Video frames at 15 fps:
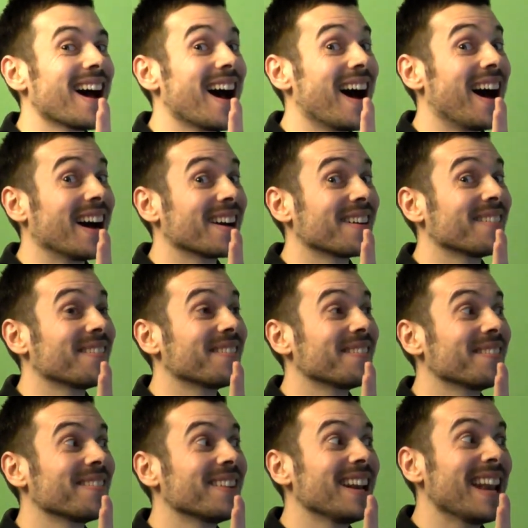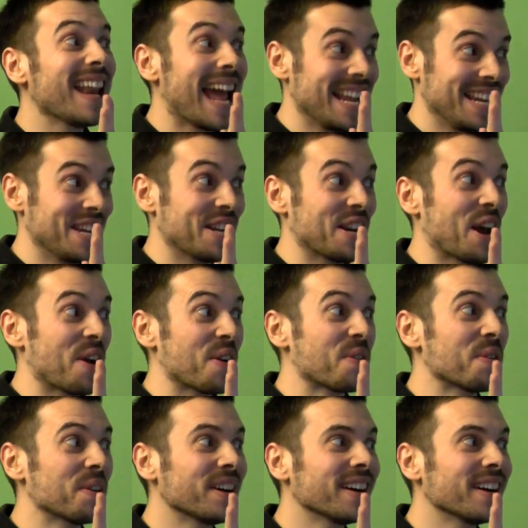I'll let you know.